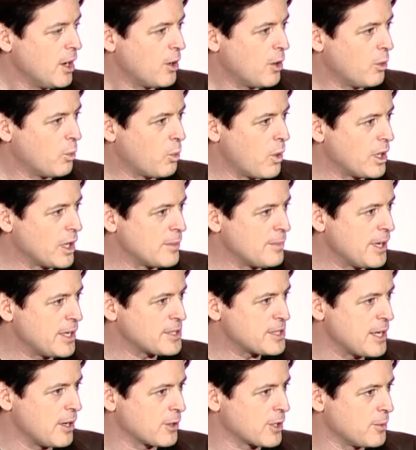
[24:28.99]
while it may
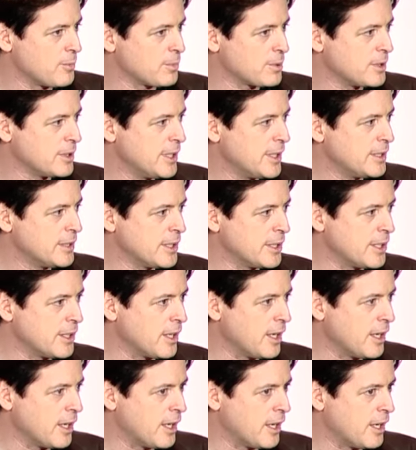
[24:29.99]
sound completely
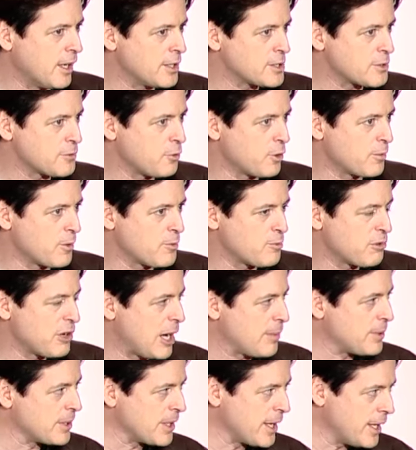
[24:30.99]
as a form of
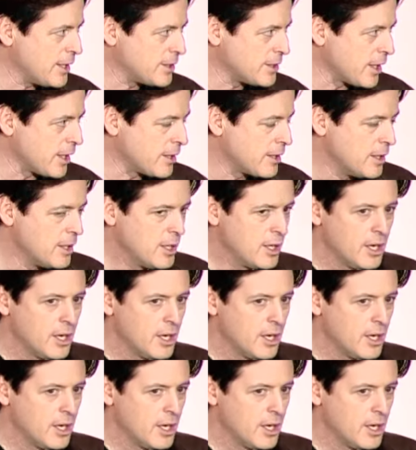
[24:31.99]
propaganda